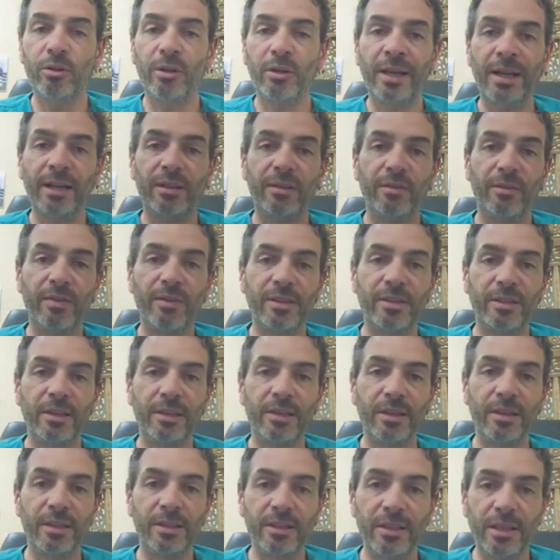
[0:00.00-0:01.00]
the native vessel
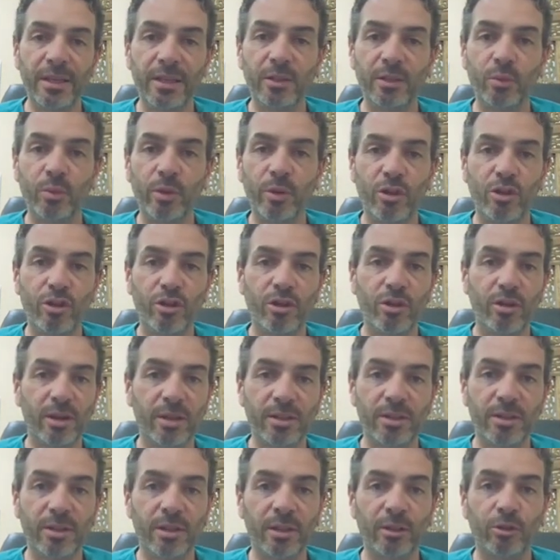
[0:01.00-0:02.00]
disease, which,
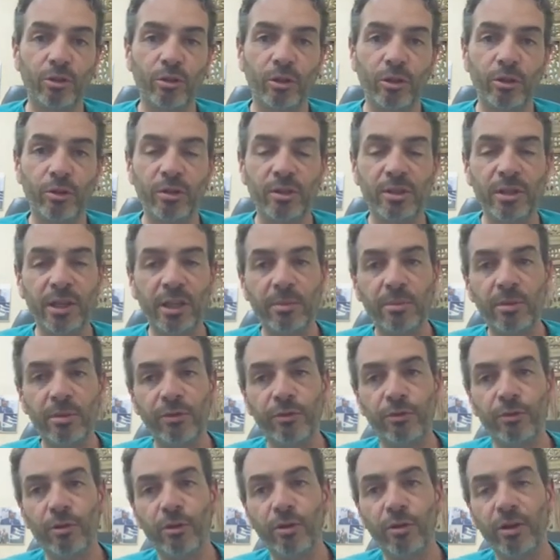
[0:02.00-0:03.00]
as Antonio said
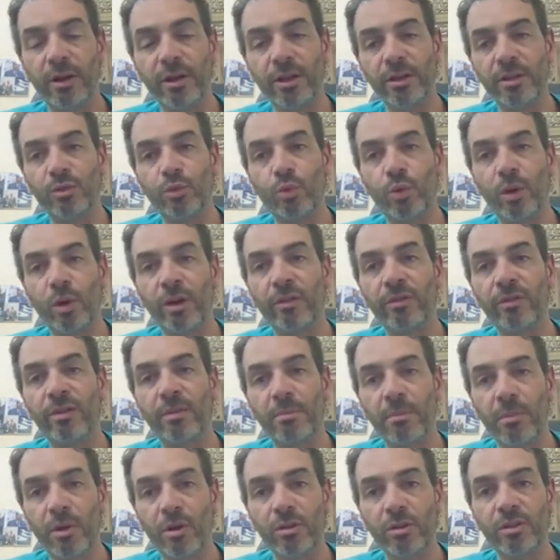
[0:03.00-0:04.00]
before, is one of
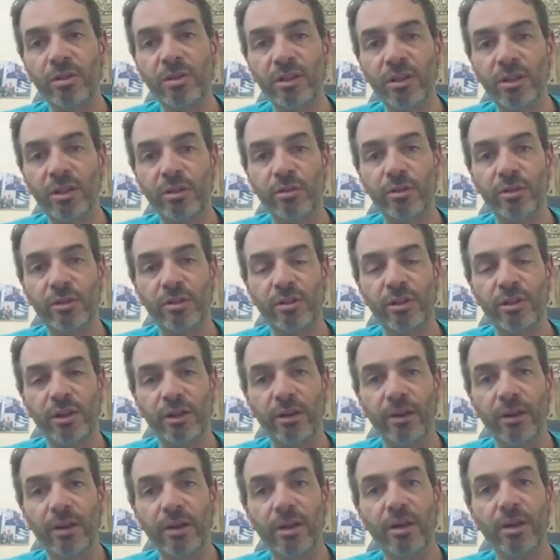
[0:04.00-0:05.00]
the most
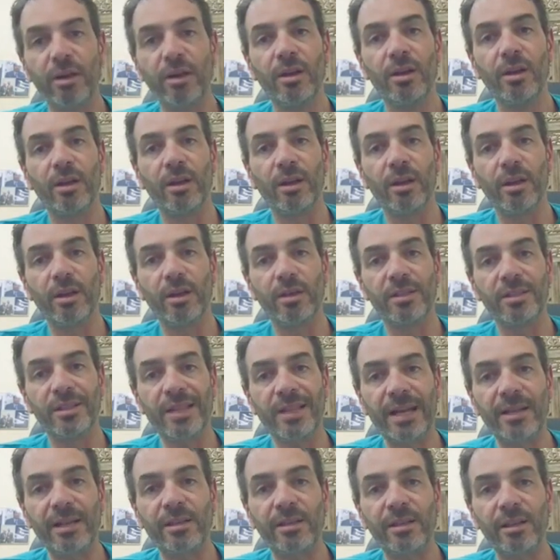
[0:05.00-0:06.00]
interesting
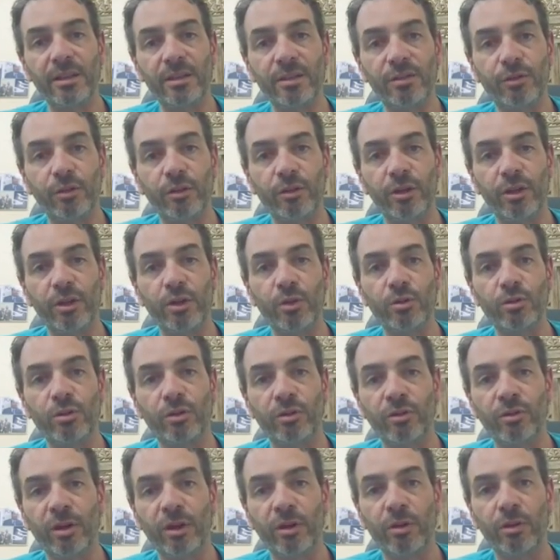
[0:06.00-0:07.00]
settings for the
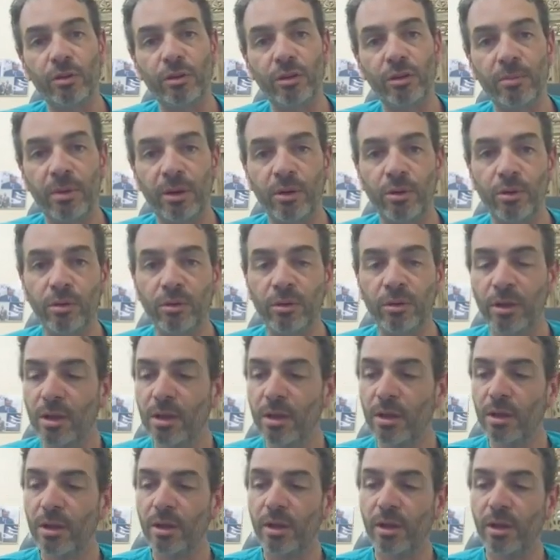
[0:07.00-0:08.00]
use of drug-coated
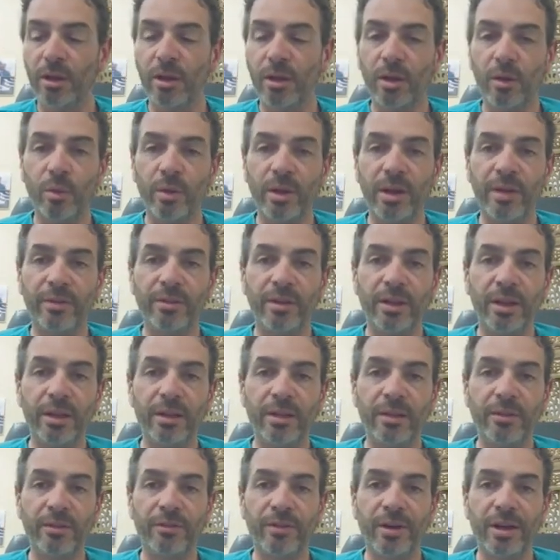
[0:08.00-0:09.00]
balloon? We have
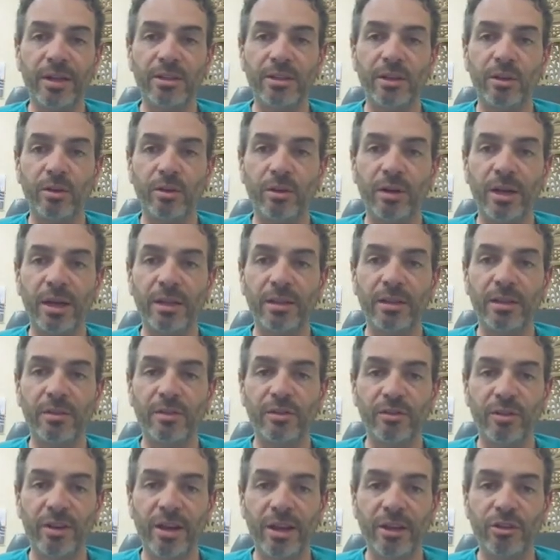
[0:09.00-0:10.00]
done the FASICO
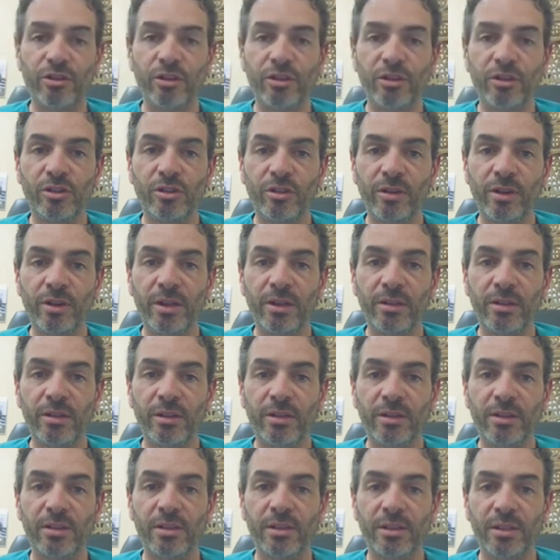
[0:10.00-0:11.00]
Natives Registry.
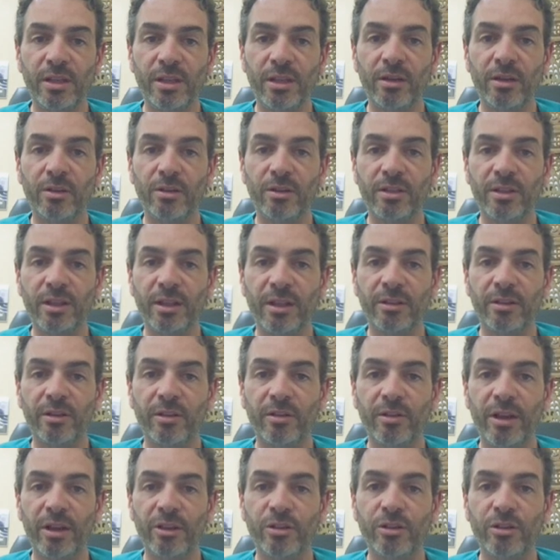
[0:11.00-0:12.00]
It is a single
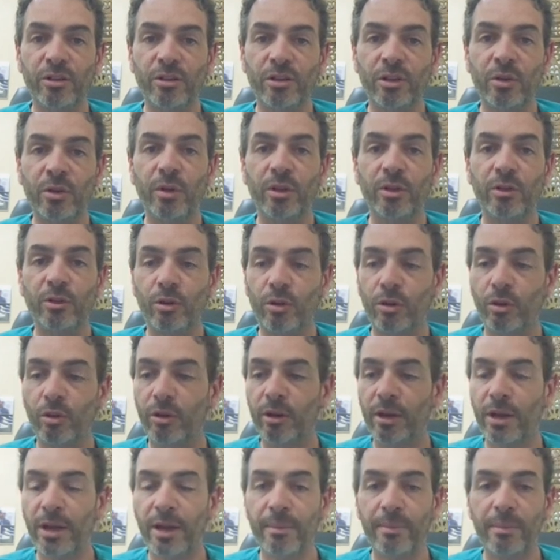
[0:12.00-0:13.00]
center registry with
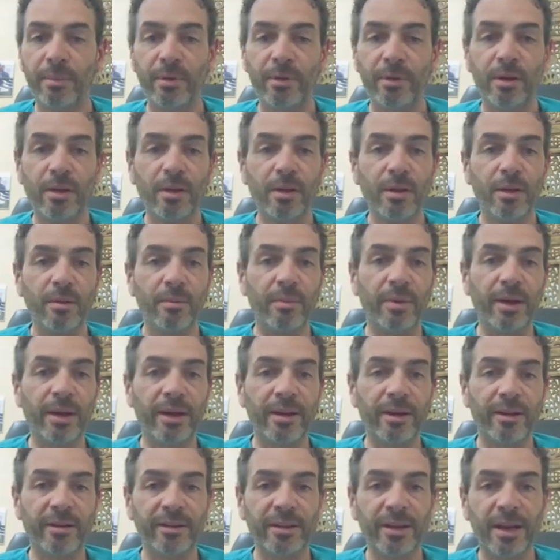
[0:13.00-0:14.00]
core lab
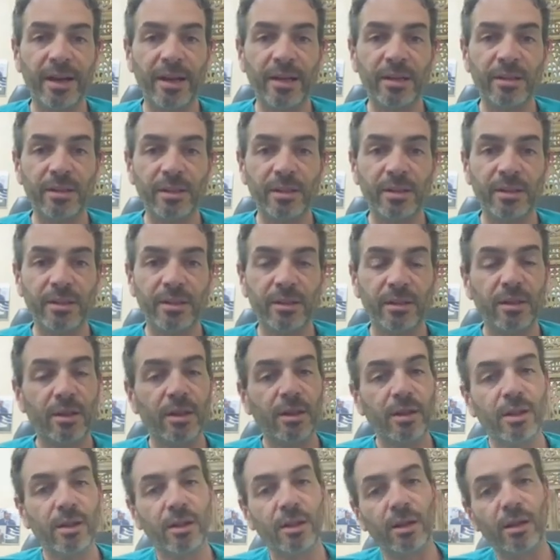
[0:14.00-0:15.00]
by cardialysis,
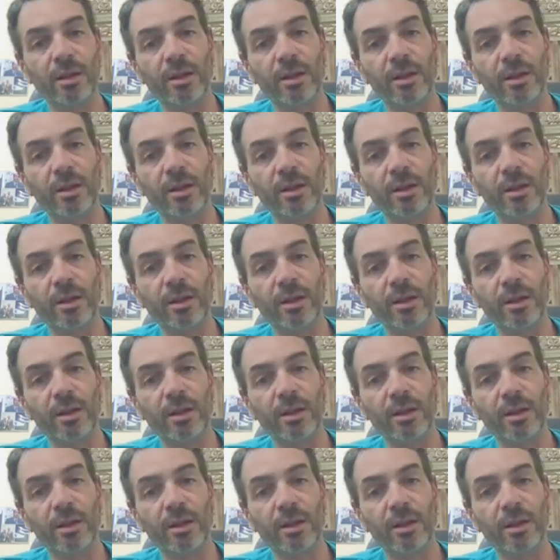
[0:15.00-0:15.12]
